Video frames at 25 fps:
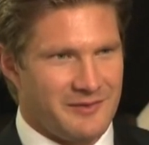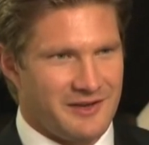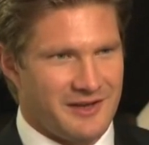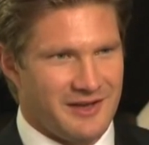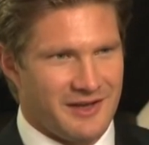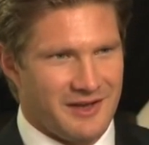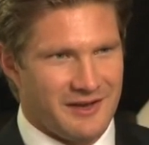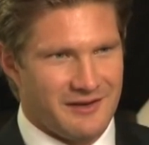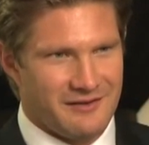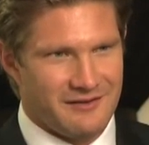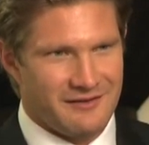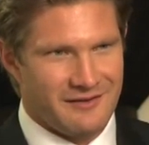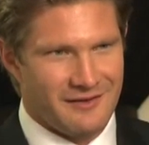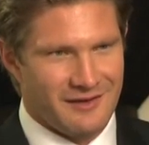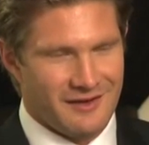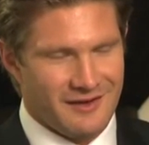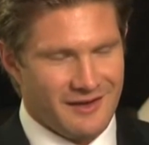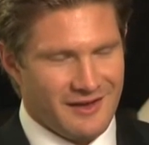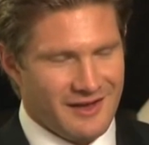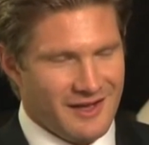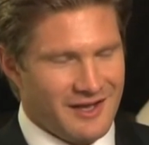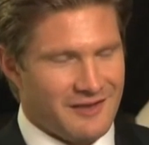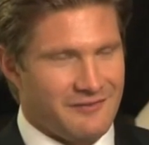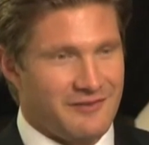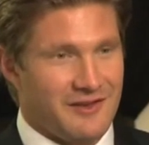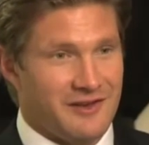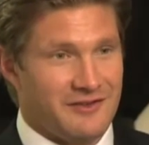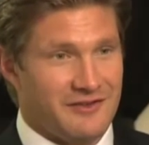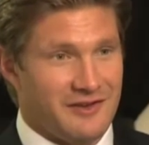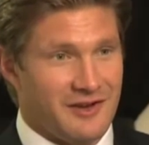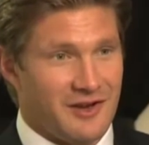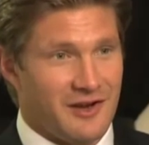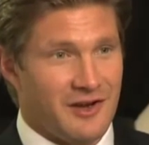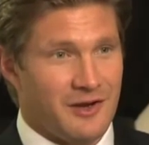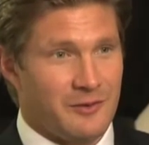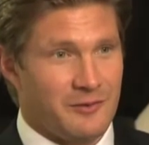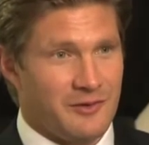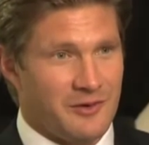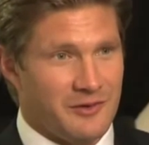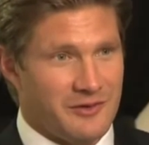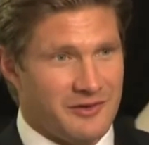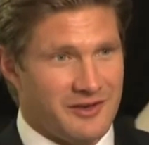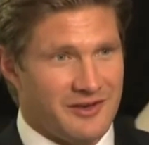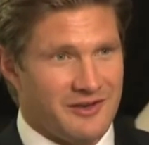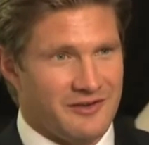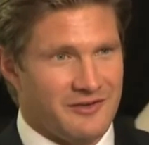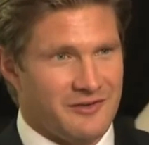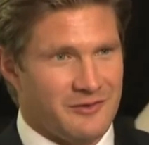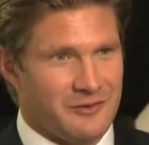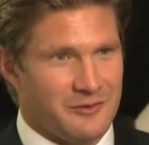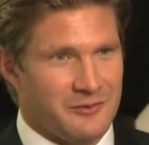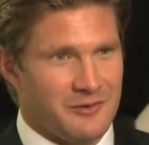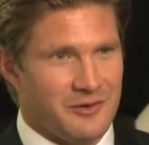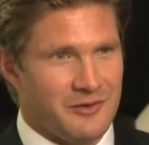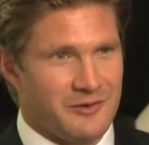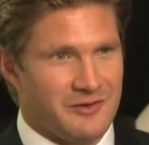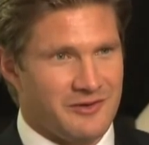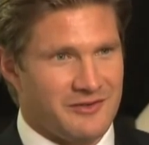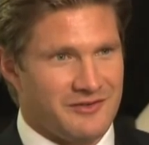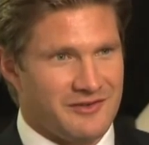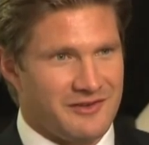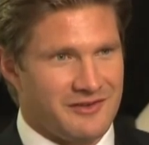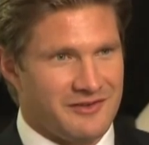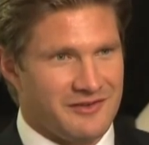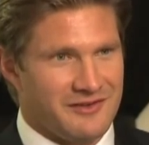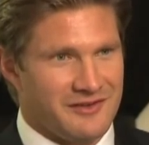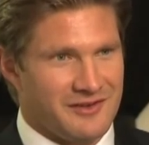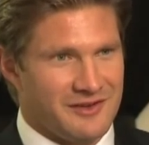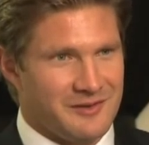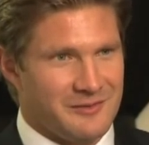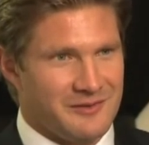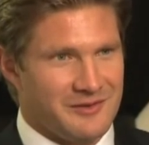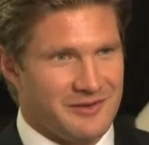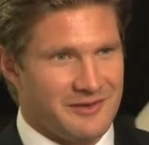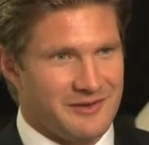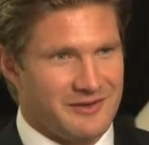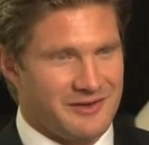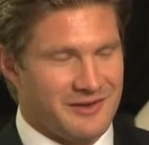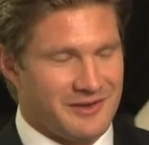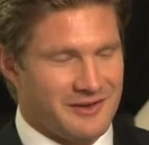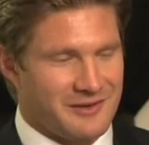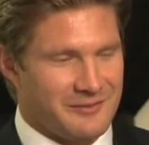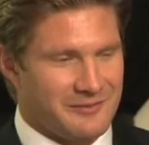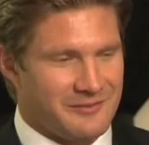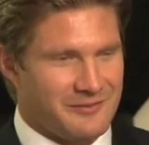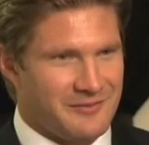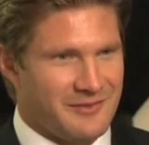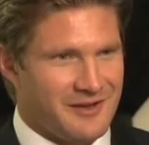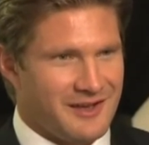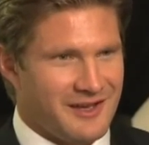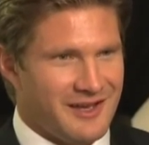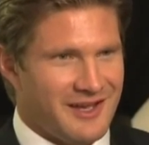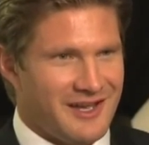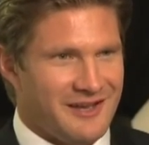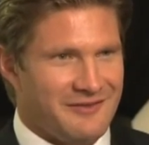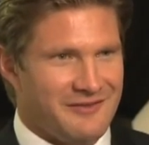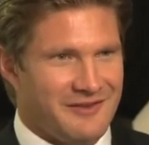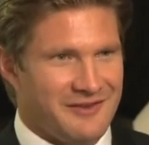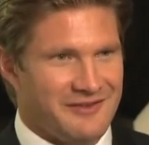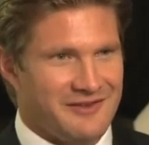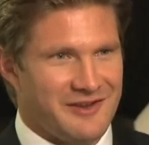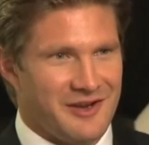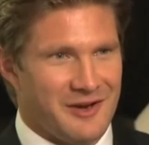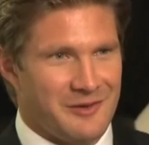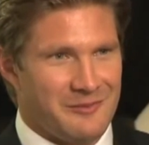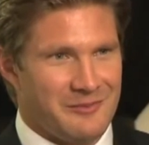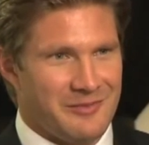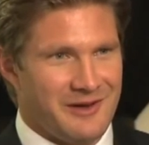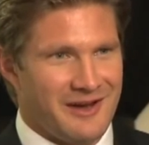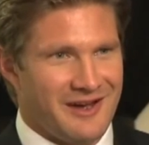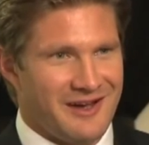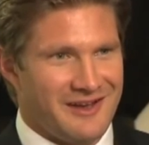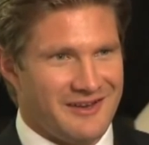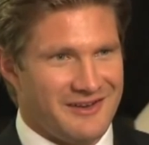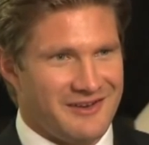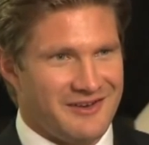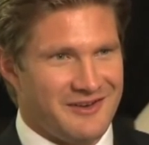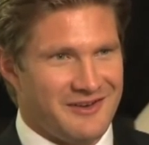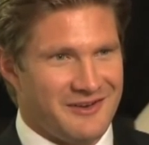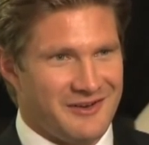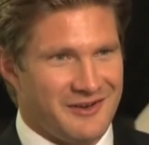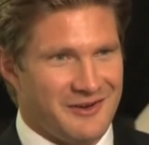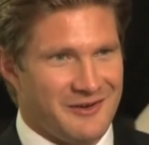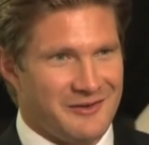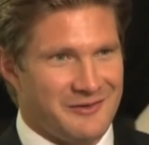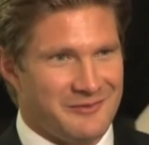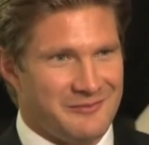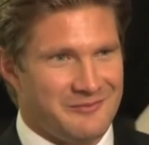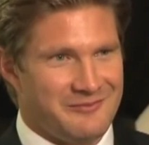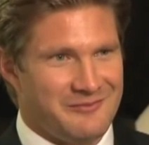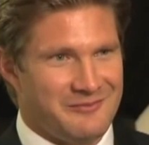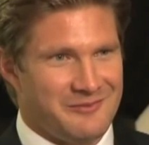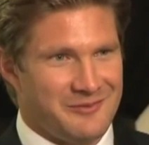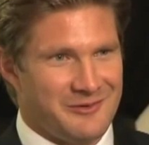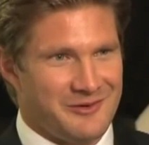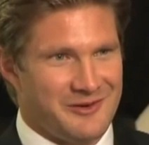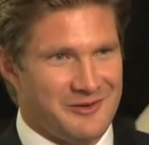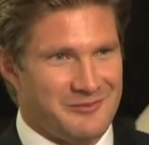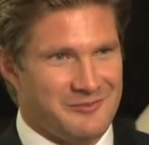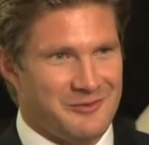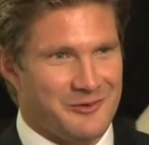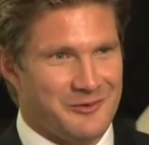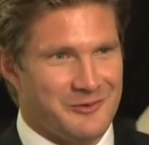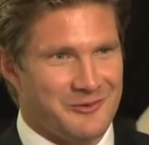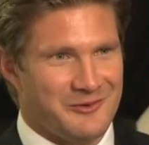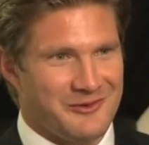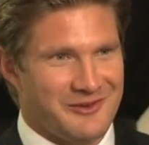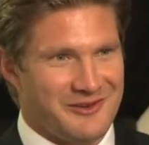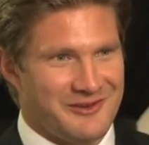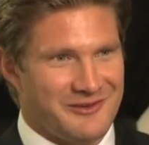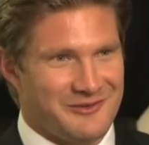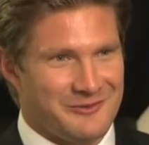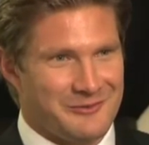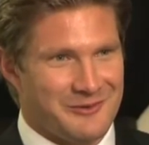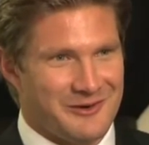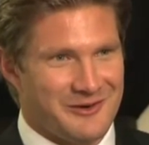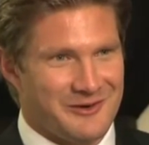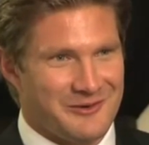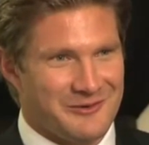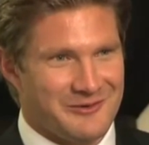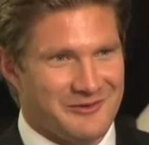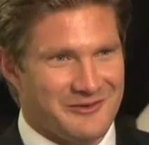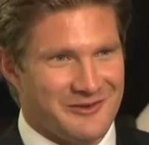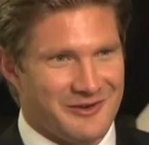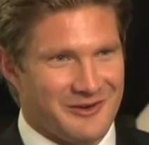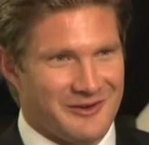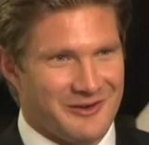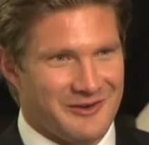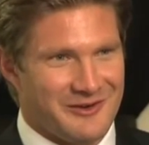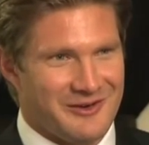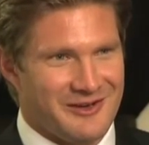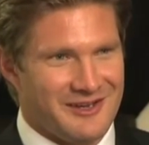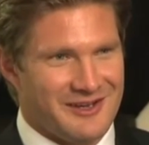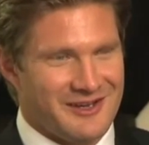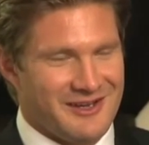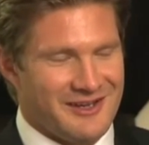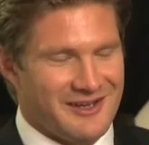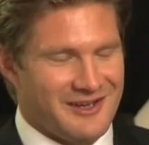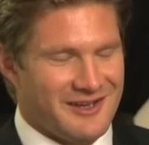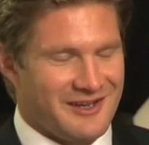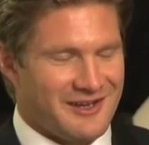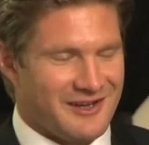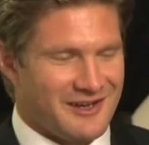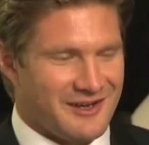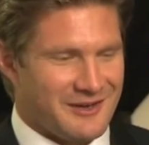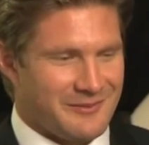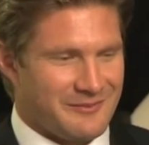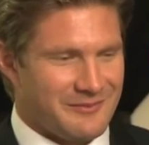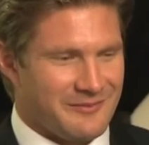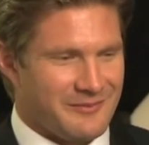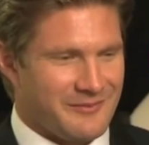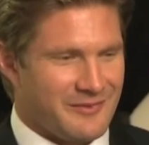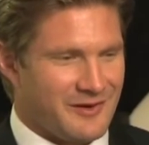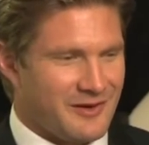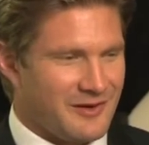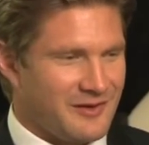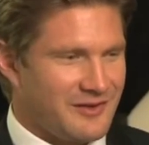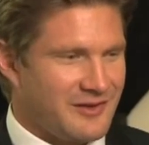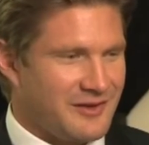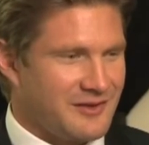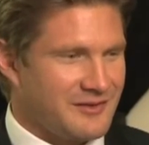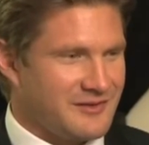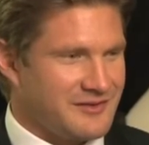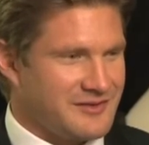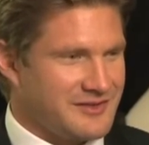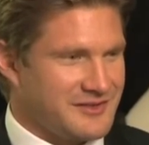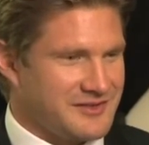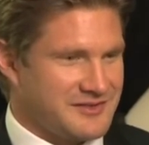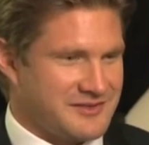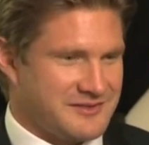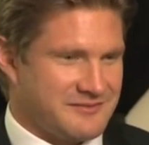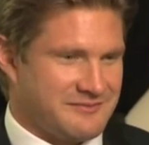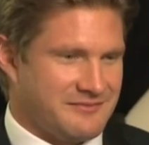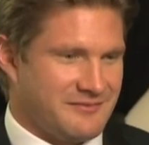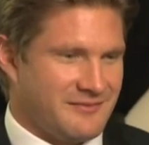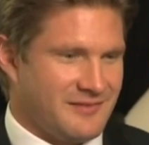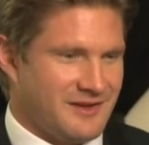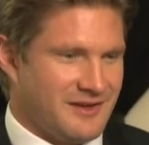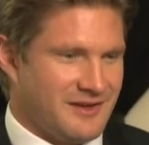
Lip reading: You can, if things are going well, you can do well consistently, but if things are going bad, you can go pretty poorly as well. So I think it's just...